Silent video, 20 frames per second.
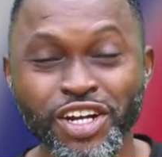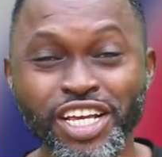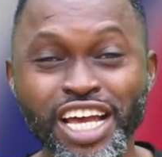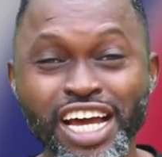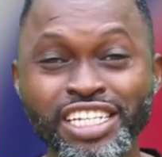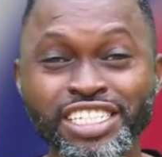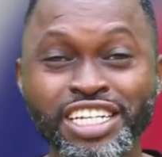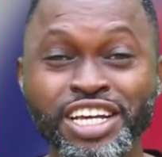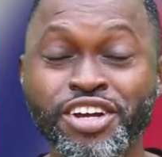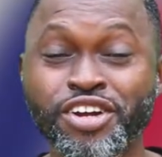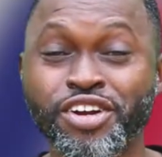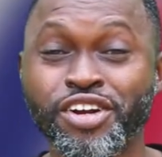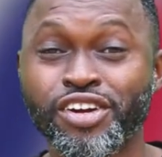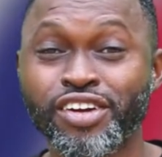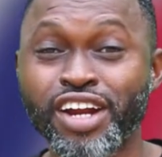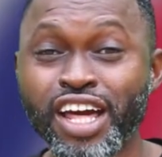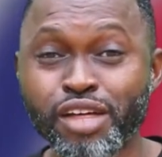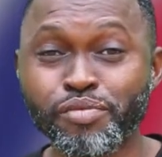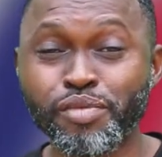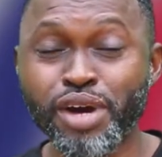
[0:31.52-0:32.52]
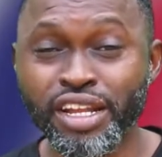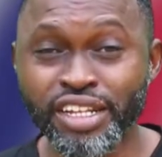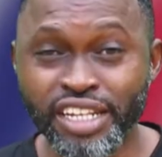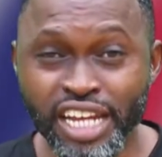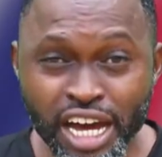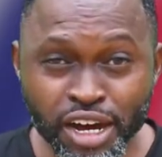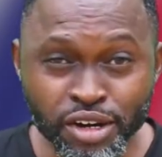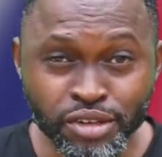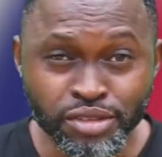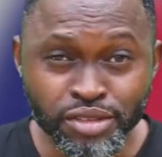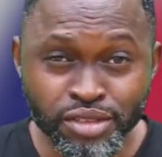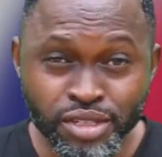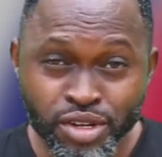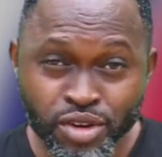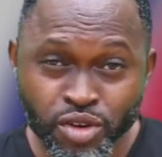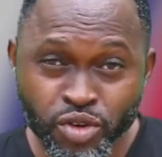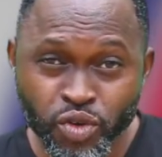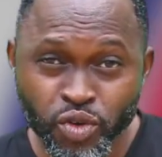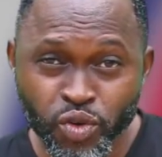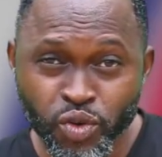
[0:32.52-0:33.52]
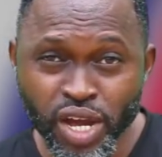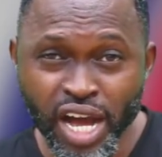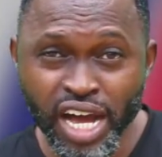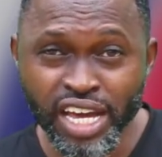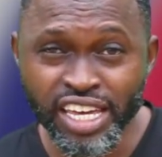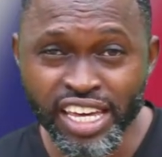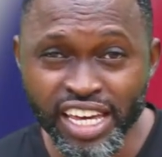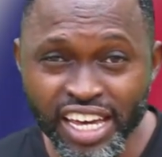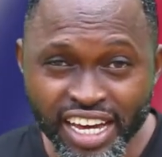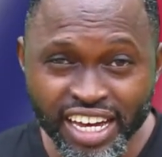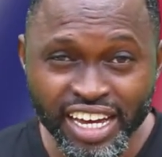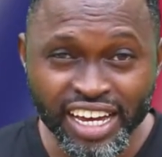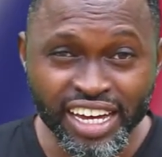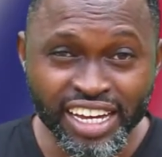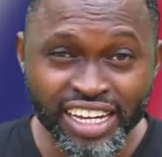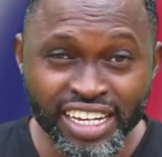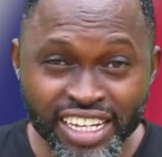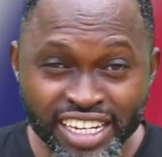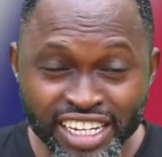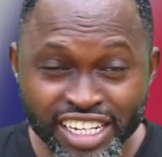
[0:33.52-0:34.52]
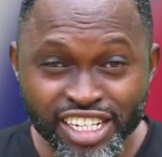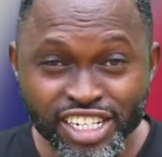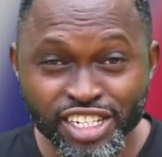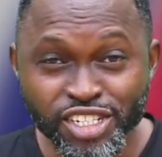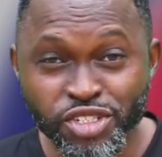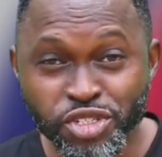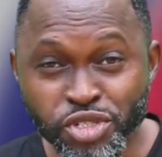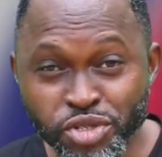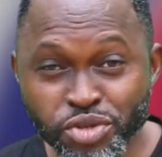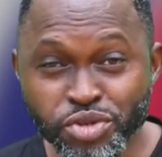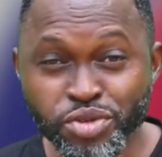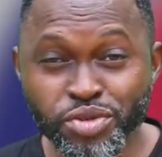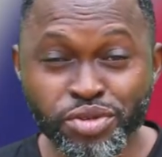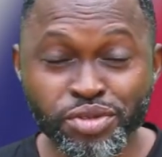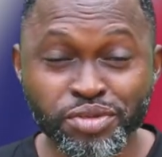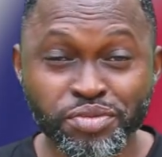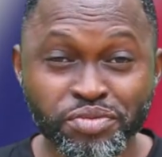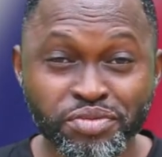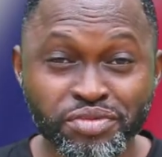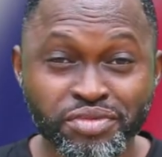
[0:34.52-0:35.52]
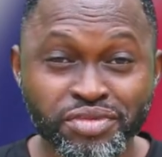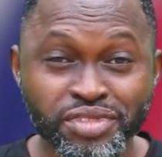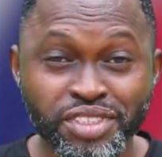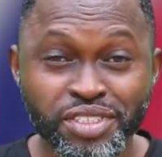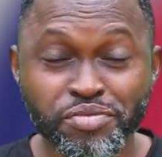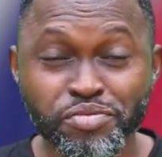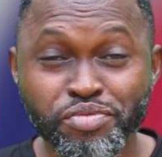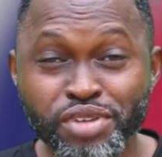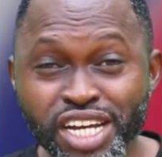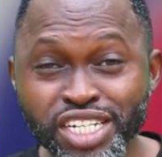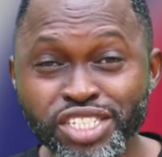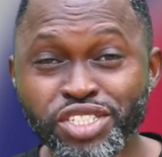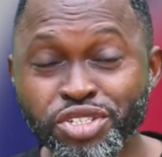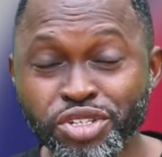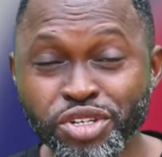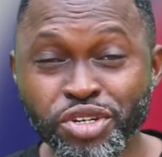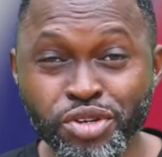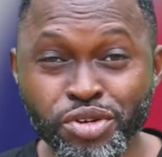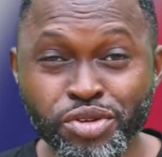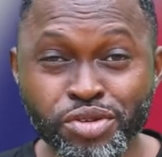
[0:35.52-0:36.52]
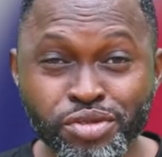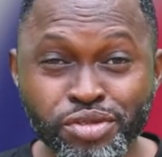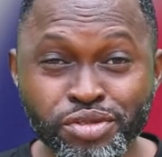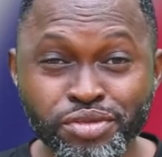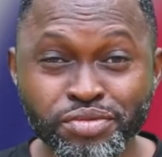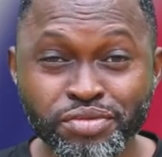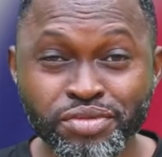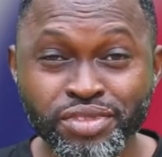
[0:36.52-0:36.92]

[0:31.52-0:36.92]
yes, right about now, we are here to bring to you,